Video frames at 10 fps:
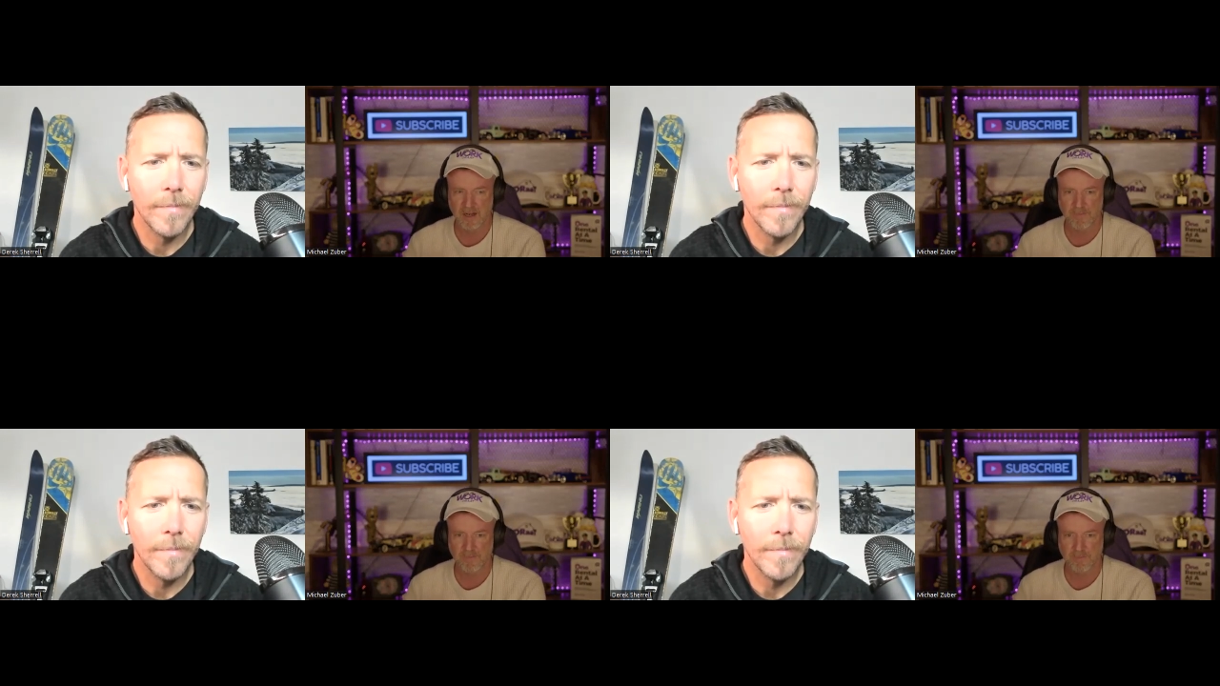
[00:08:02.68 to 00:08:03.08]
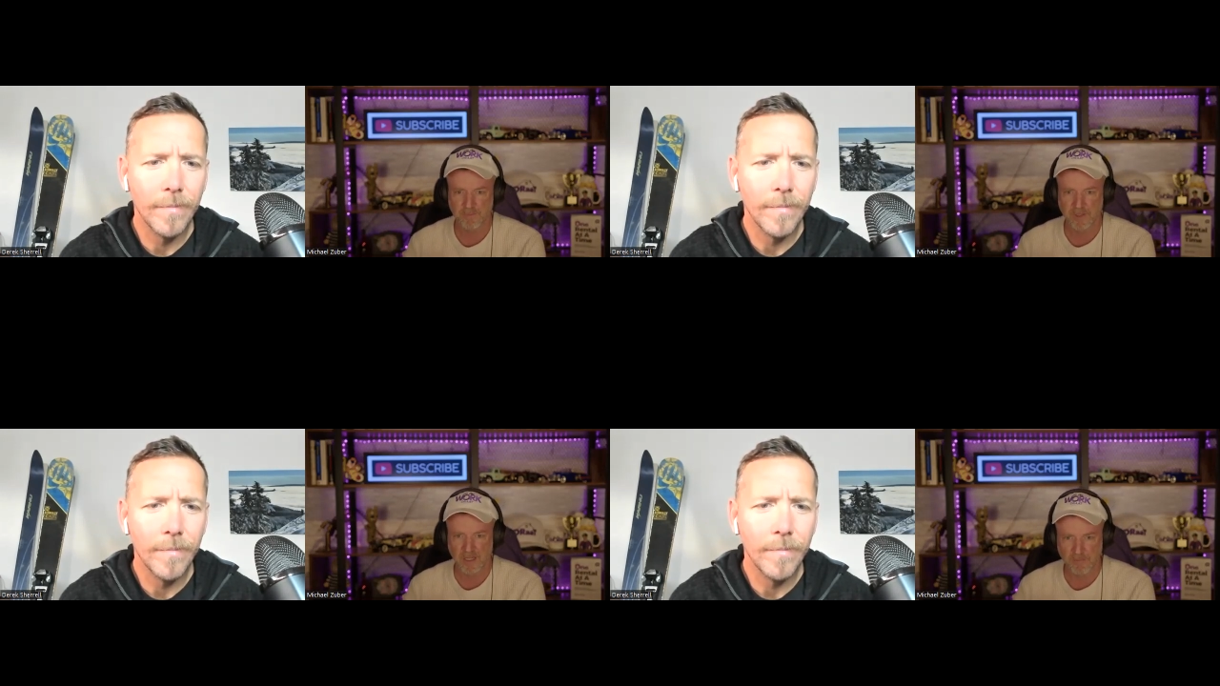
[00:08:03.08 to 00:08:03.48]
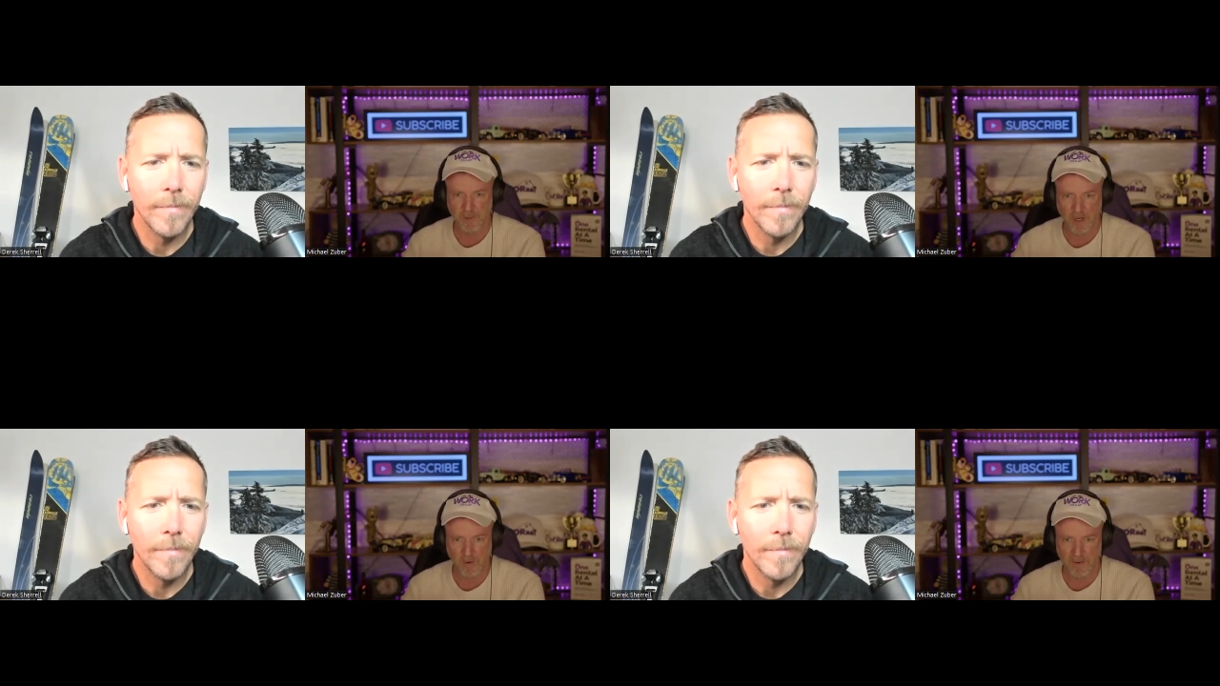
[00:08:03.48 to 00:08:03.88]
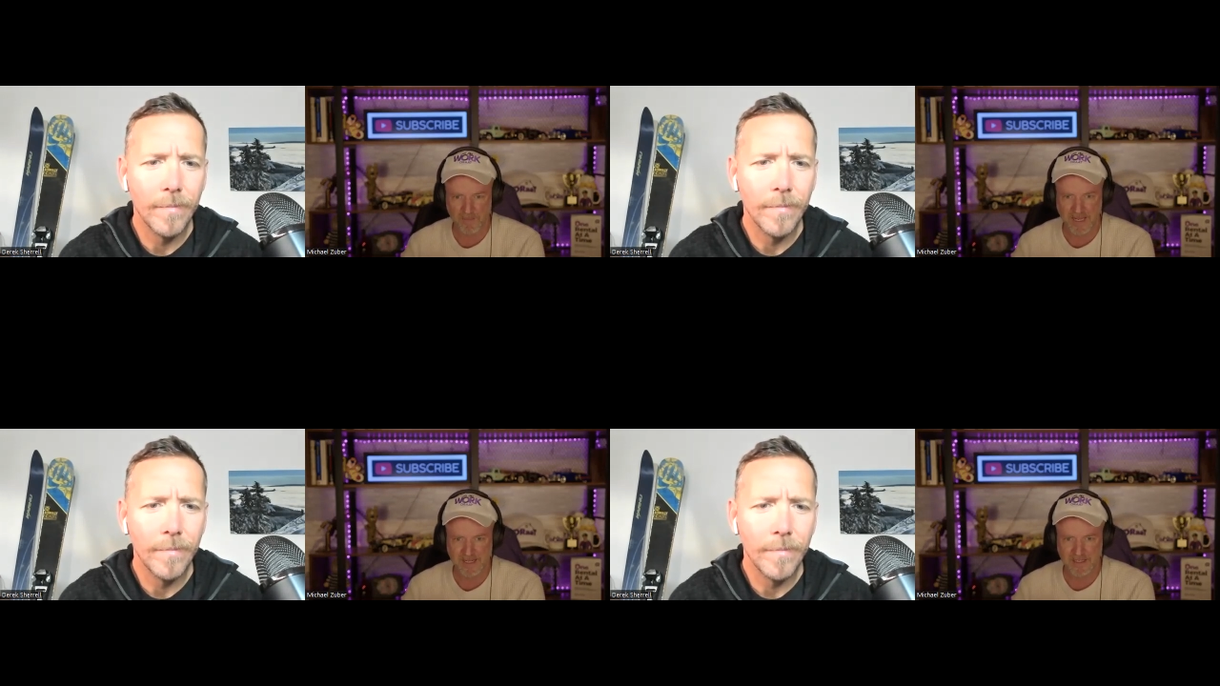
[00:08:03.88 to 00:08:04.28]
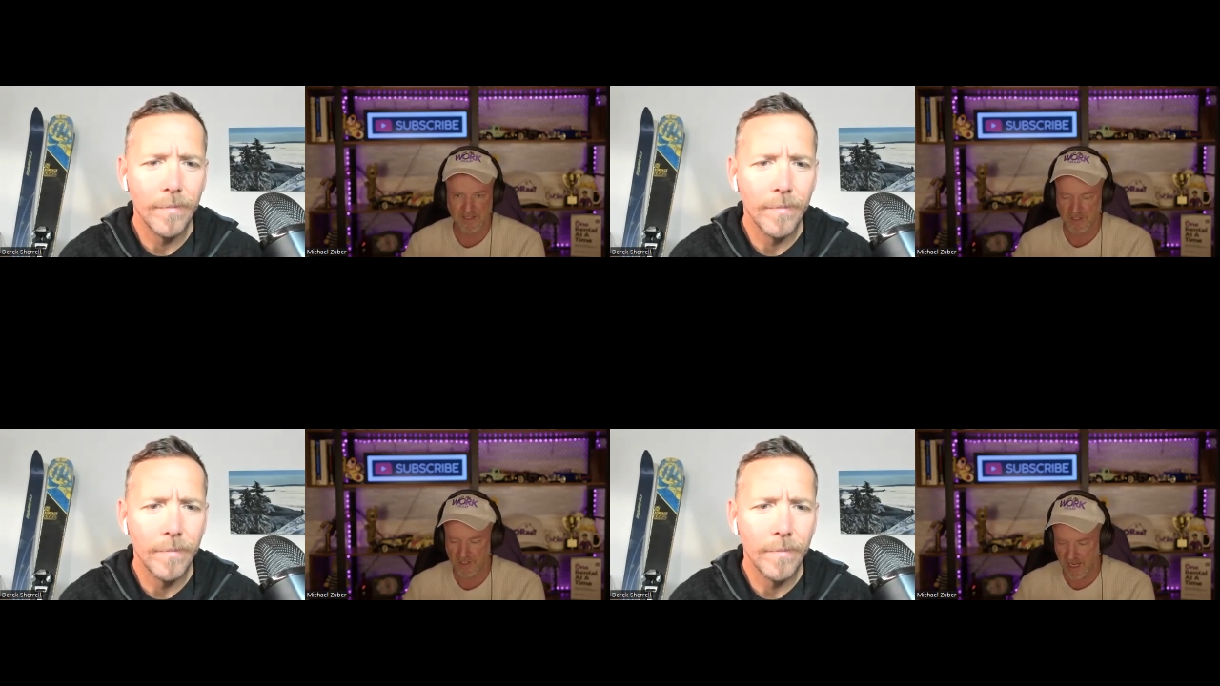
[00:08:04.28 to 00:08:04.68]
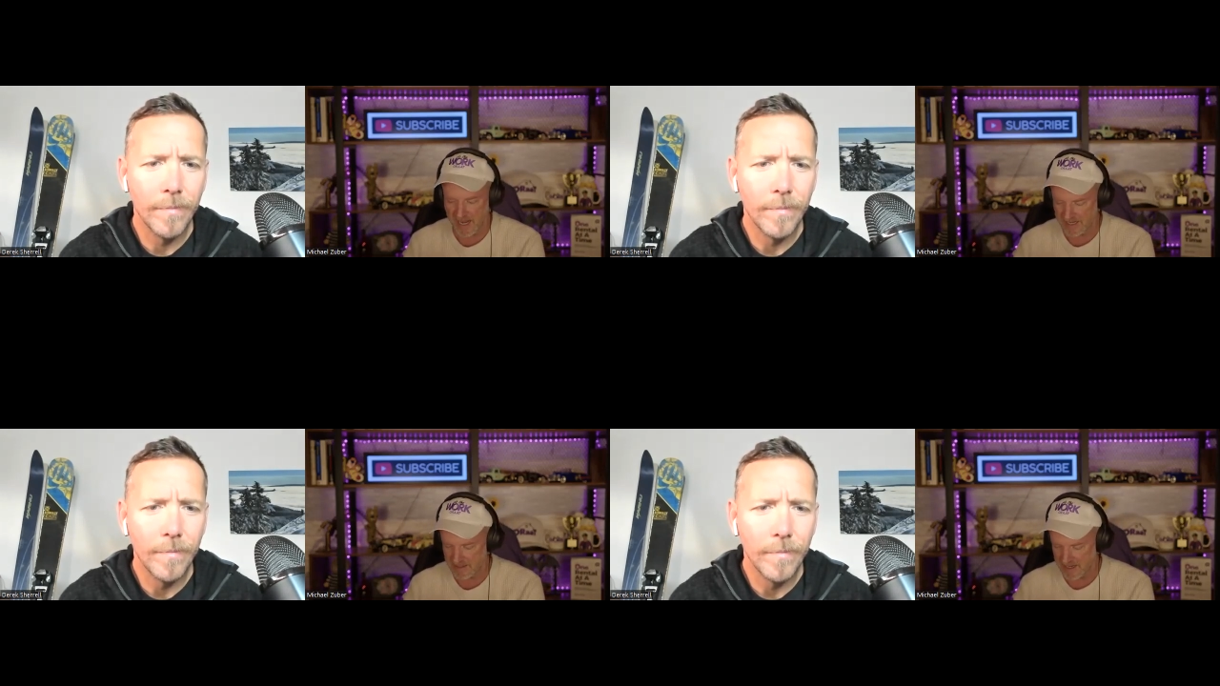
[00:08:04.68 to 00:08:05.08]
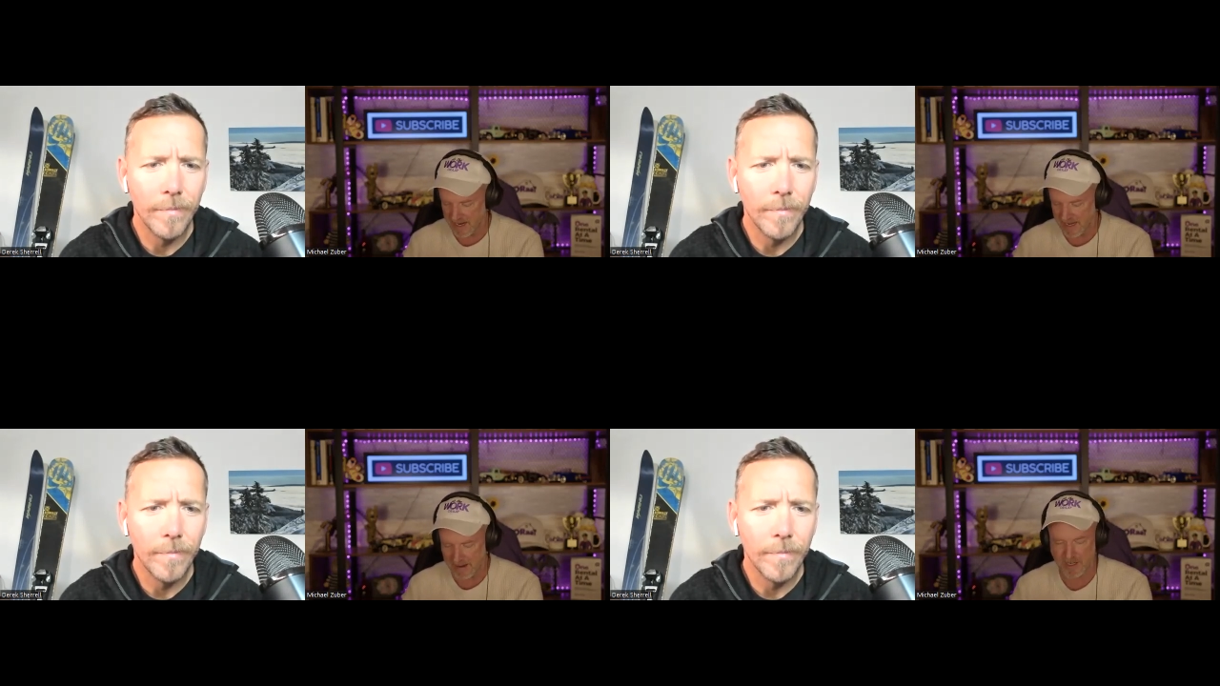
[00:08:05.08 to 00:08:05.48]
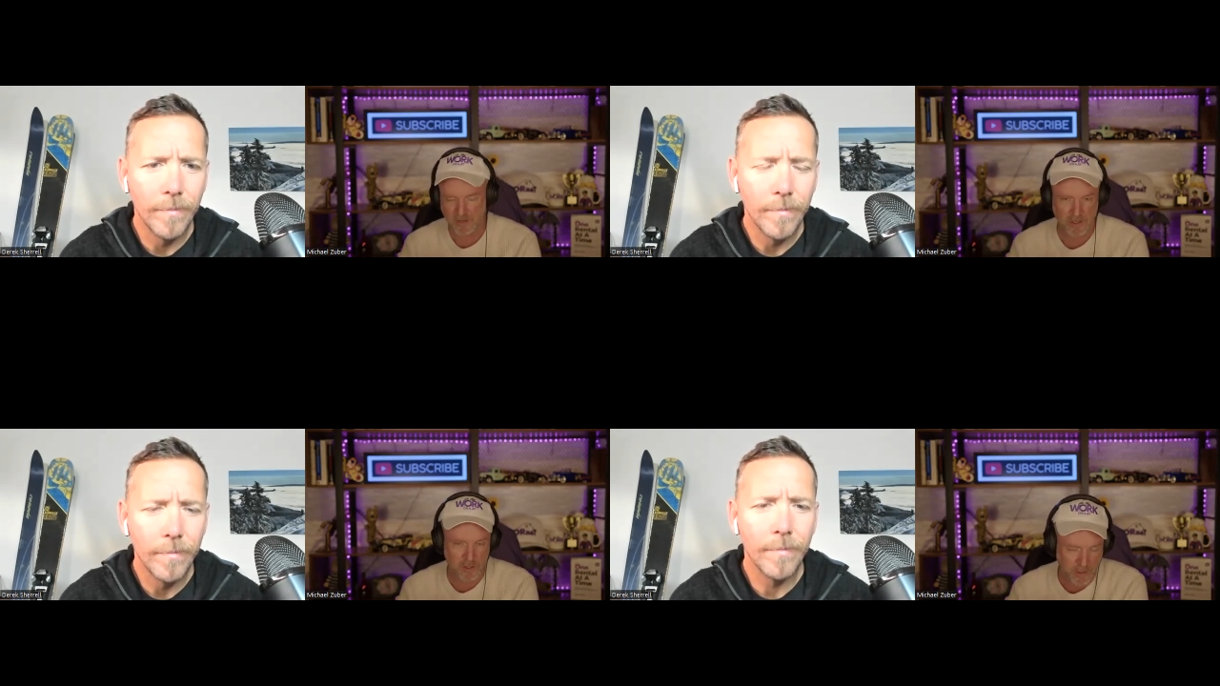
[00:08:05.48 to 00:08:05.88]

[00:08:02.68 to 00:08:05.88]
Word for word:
Speaker 1: um, live below our means, stayed tight. I mean, you,